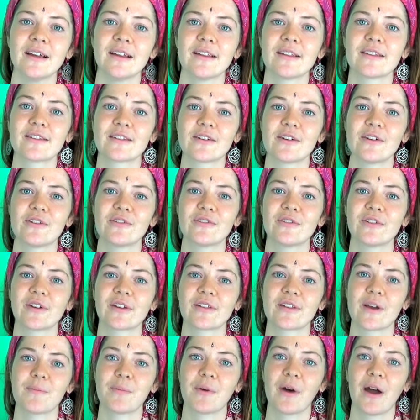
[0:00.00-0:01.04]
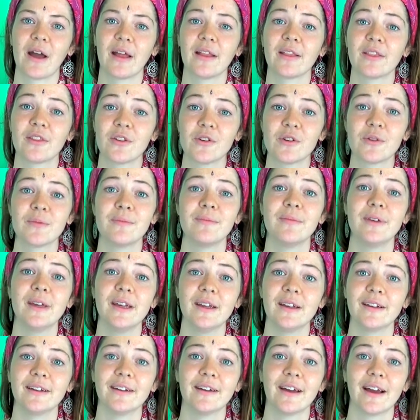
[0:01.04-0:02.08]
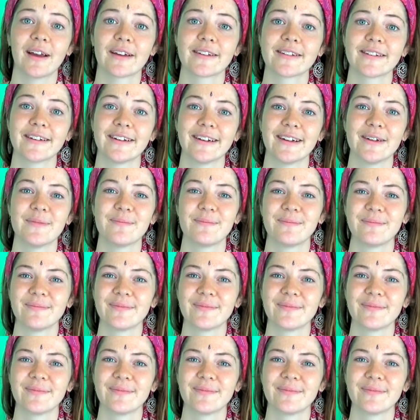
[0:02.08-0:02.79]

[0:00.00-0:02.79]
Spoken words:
So for example, it took me actually